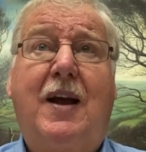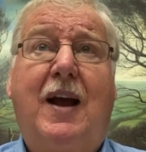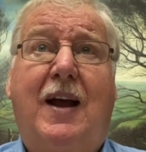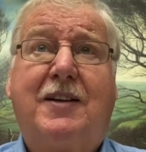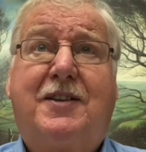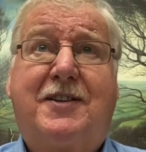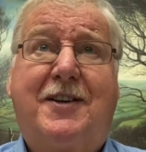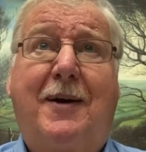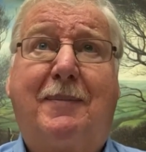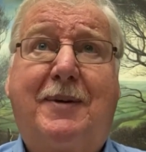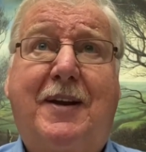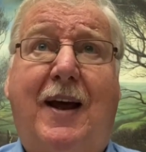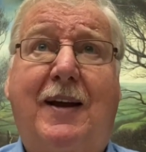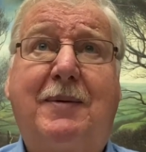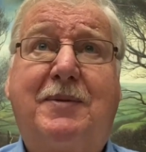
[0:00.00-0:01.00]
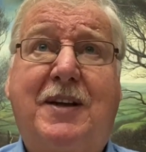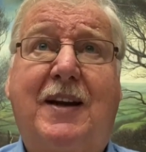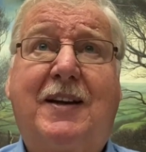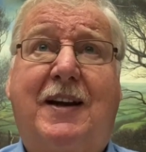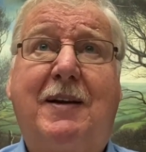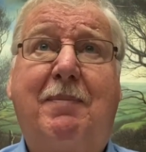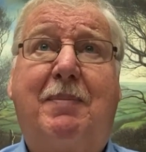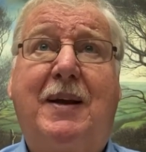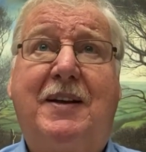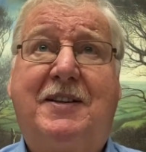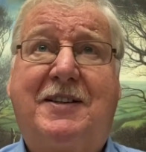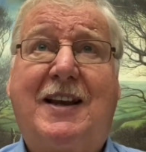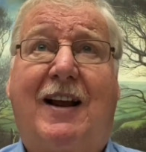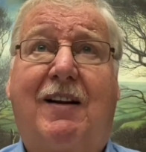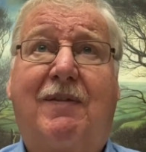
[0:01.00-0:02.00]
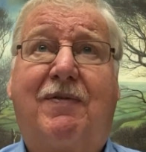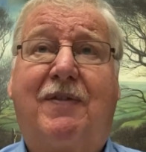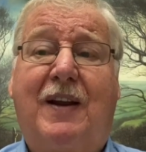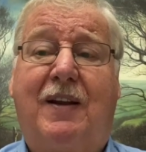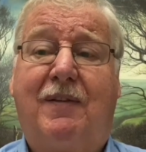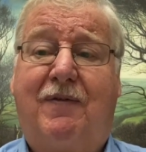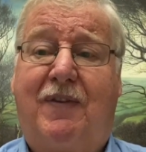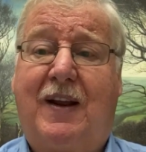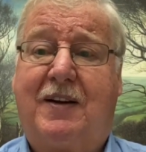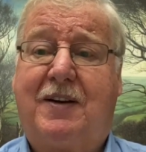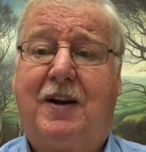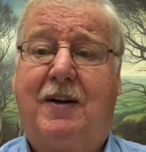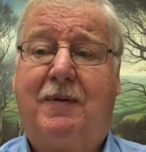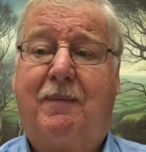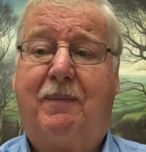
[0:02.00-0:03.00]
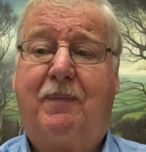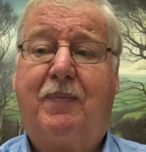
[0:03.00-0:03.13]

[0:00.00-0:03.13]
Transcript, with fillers: and sometimes it can be self inflicted.